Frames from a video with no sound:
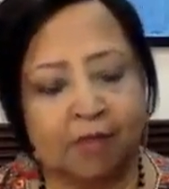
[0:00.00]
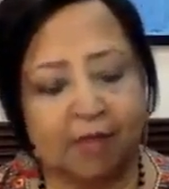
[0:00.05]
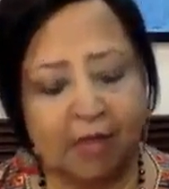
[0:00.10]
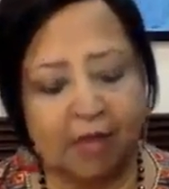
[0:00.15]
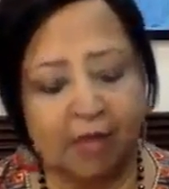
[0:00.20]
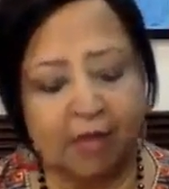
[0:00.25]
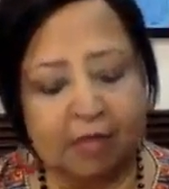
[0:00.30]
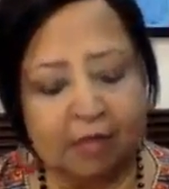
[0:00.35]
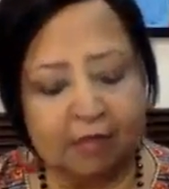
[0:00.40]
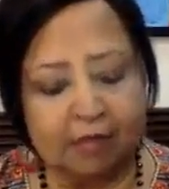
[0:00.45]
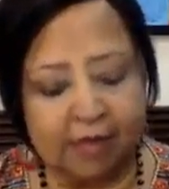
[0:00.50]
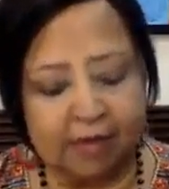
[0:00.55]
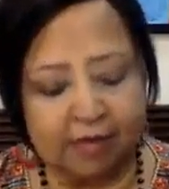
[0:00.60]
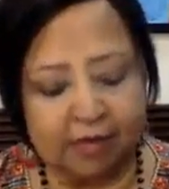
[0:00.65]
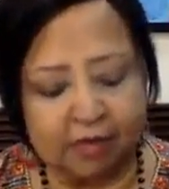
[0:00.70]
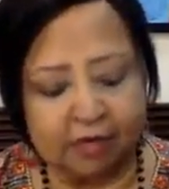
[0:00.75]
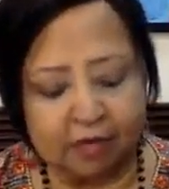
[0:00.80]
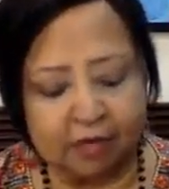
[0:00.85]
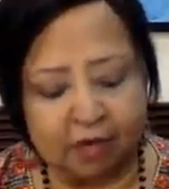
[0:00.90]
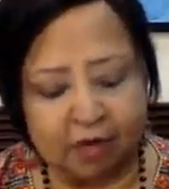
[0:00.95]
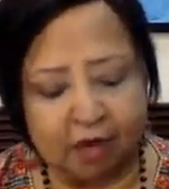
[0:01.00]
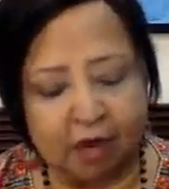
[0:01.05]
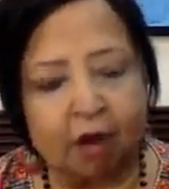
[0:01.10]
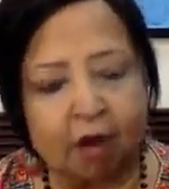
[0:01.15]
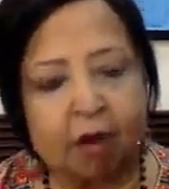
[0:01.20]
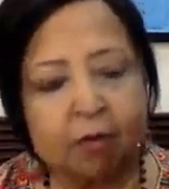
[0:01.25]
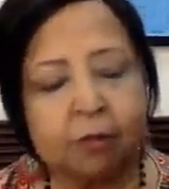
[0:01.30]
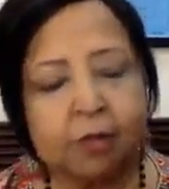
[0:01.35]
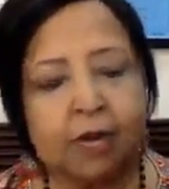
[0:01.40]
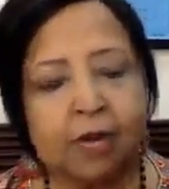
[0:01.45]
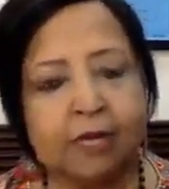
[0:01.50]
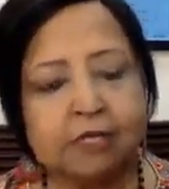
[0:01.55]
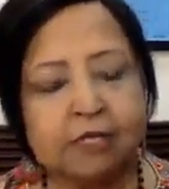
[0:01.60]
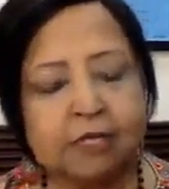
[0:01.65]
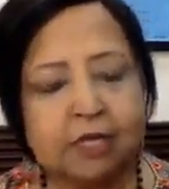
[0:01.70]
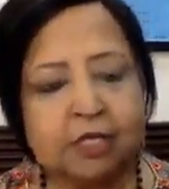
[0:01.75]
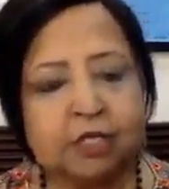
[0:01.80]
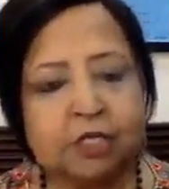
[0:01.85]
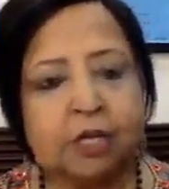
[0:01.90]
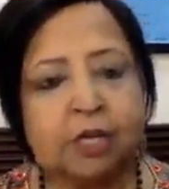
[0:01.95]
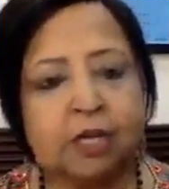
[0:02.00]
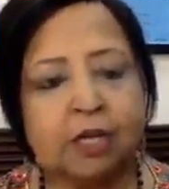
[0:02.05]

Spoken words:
in that harmonization